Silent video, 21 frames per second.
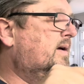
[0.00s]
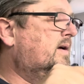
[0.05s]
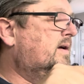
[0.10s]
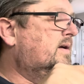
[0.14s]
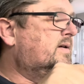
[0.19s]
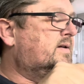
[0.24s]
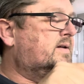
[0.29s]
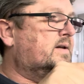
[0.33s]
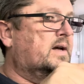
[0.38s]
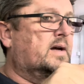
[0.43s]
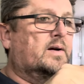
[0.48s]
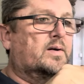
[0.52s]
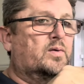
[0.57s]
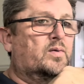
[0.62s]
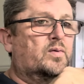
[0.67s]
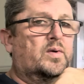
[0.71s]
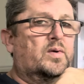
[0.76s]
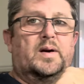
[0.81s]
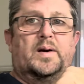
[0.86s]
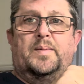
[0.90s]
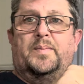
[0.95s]

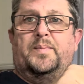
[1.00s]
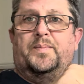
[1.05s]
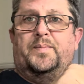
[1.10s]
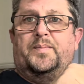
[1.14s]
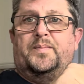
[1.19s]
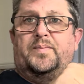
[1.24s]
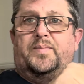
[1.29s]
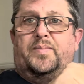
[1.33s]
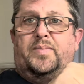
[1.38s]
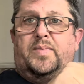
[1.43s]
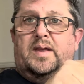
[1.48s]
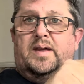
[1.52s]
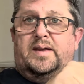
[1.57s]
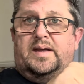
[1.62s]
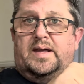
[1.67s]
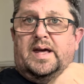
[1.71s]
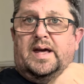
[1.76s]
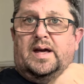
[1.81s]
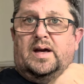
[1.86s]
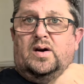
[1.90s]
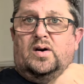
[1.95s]
So
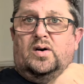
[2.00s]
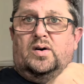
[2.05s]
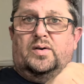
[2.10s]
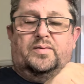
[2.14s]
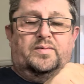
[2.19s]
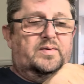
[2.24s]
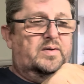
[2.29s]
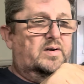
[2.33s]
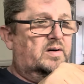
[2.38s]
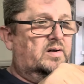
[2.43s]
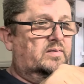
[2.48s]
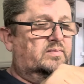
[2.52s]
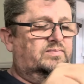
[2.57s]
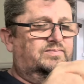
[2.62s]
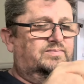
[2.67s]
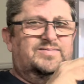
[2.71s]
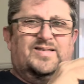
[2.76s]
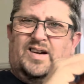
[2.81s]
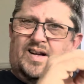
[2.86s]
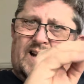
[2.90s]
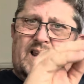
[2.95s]

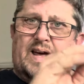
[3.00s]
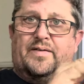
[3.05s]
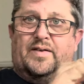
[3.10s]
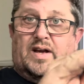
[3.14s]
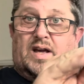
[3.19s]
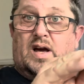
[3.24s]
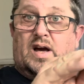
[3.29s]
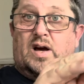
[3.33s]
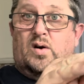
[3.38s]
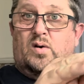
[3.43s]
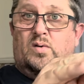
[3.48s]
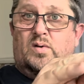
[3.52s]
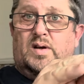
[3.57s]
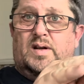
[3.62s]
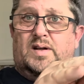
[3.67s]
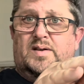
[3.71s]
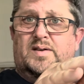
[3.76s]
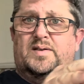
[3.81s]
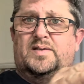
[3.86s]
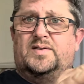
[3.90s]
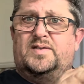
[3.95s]
I'll have a go
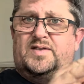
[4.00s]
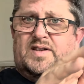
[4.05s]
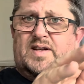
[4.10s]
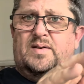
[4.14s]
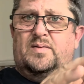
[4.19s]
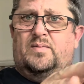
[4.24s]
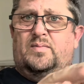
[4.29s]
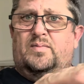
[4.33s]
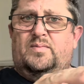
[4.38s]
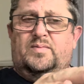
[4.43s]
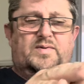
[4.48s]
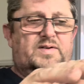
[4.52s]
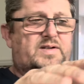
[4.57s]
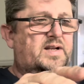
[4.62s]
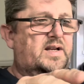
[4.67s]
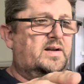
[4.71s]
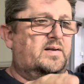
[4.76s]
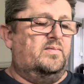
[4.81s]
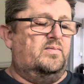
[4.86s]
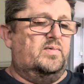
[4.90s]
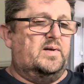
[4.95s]
and see
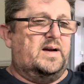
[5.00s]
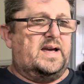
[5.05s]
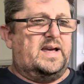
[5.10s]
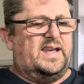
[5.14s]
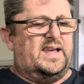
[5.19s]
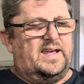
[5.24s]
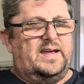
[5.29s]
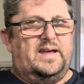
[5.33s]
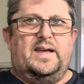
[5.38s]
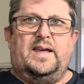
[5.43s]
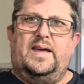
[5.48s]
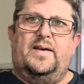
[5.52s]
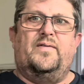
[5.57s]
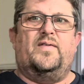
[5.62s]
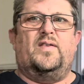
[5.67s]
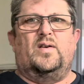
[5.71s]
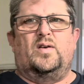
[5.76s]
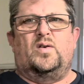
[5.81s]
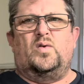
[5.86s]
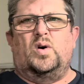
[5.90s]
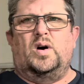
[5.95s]
if
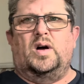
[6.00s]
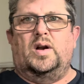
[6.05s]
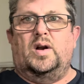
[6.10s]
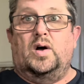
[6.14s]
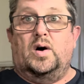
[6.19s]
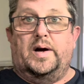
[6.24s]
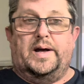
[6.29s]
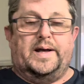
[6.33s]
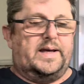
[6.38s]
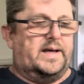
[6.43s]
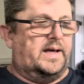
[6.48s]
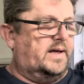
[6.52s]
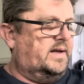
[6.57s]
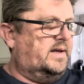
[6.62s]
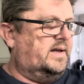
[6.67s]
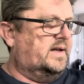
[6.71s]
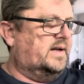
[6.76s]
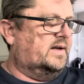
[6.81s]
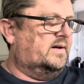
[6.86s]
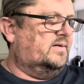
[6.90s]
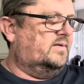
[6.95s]
I quite like it.
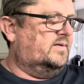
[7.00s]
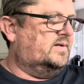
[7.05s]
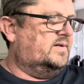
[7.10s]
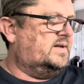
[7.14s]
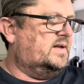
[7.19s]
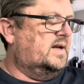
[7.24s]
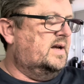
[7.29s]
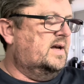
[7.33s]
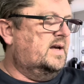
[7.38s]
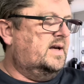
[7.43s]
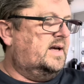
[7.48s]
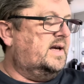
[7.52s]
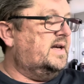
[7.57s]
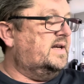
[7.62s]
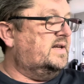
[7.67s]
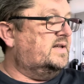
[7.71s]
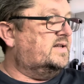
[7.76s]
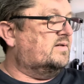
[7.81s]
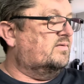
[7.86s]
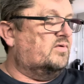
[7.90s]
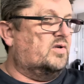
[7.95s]
It
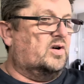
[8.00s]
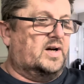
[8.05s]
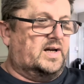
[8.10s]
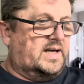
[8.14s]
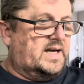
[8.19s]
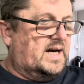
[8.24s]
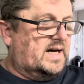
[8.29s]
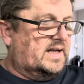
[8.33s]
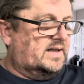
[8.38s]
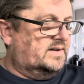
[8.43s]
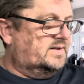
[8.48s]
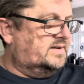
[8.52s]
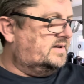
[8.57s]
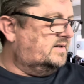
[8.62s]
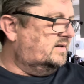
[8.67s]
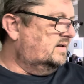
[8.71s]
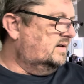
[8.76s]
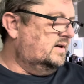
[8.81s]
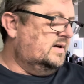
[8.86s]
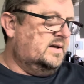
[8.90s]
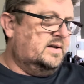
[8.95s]
is the right colours
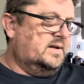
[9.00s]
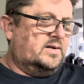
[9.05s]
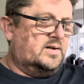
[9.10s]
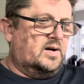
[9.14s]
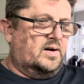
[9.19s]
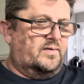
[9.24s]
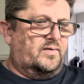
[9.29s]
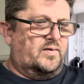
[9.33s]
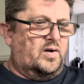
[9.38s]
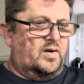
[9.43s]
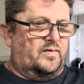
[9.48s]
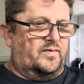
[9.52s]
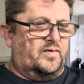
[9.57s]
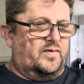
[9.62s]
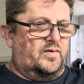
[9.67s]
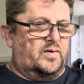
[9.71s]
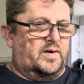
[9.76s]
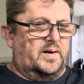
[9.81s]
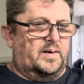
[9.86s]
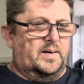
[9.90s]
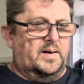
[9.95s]
that I've got
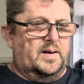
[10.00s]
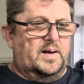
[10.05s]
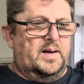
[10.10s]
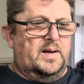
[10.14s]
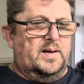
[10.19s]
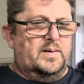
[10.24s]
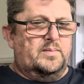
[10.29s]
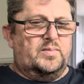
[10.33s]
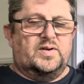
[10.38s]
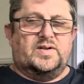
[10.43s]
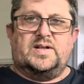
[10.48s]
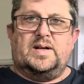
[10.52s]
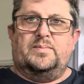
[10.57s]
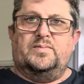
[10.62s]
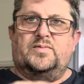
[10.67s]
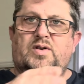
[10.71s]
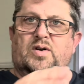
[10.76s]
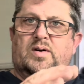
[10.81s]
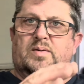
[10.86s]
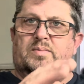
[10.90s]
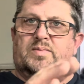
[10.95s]
for it, but
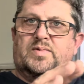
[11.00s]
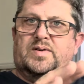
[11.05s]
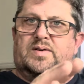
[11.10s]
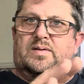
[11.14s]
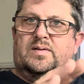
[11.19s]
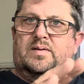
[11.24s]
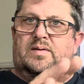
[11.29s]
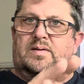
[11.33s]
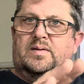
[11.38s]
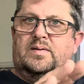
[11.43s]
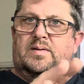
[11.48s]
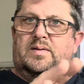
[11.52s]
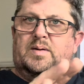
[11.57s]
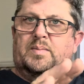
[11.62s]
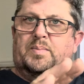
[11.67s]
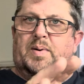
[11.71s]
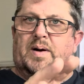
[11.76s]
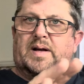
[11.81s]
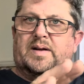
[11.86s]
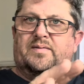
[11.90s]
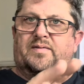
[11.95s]
sometimes the
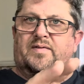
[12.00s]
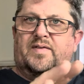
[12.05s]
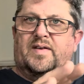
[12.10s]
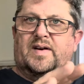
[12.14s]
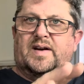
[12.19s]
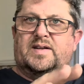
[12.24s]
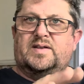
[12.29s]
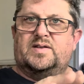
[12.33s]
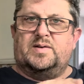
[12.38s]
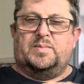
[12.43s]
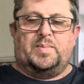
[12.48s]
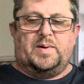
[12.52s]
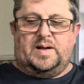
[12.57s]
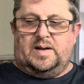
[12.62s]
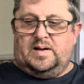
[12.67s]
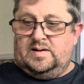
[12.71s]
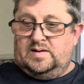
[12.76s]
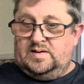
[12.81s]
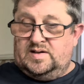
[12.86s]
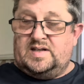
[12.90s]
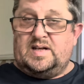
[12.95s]
paint fades a bit
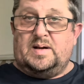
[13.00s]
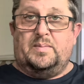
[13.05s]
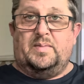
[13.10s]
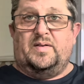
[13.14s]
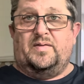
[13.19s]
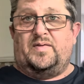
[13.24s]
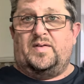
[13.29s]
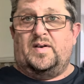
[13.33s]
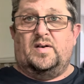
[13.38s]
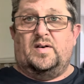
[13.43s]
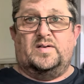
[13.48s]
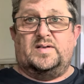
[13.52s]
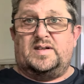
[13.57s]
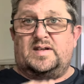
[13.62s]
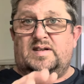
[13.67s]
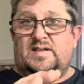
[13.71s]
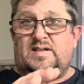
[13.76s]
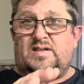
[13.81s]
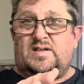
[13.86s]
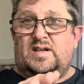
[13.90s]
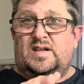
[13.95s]
in some of the
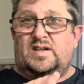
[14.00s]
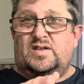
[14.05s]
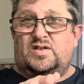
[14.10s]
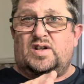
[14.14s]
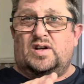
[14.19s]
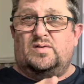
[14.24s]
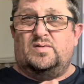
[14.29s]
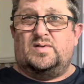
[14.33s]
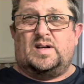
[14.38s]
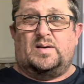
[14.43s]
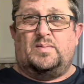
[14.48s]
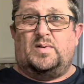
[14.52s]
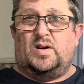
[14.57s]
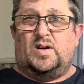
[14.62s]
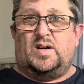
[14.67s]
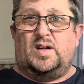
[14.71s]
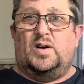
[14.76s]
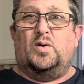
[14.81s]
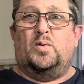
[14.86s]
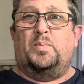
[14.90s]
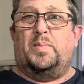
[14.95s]
photos. It shows up like a
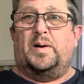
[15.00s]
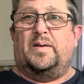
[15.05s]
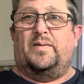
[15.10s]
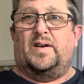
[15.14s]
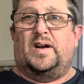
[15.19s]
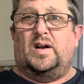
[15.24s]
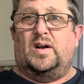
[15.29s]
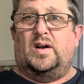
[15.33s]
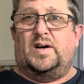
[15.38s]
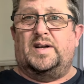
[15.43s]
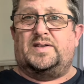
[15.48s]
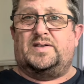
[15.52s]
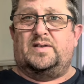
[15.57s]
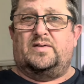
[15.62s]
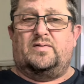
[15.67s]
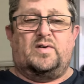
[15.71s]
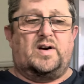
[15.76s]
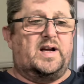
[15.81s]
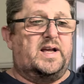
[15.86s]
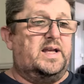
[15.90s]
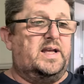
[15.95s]
little bit of a lighter
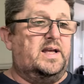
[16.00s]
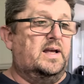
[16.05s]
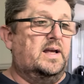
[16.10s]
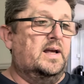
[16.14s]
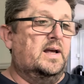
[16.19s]
grey.